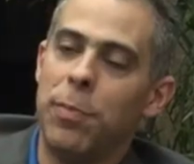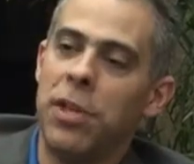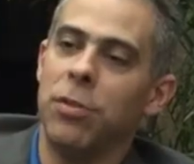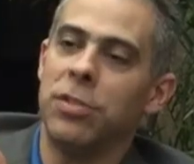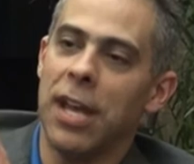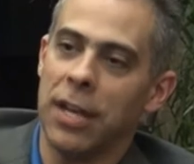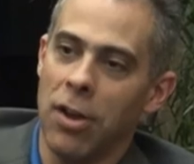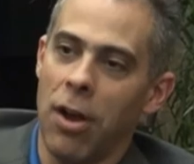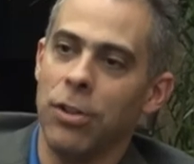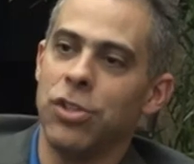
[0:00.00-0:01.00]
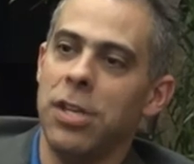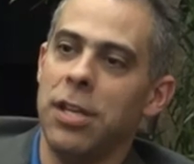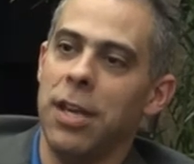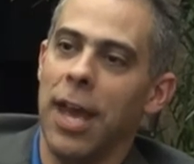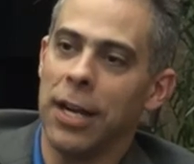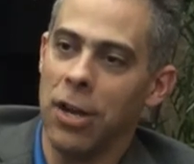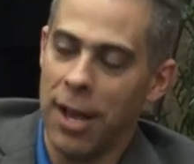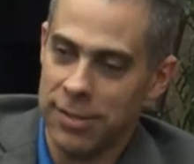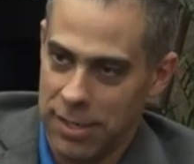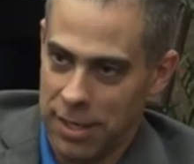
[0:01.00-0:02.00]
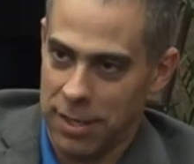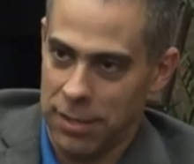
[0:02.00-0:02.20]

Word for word: P U technology agnostic.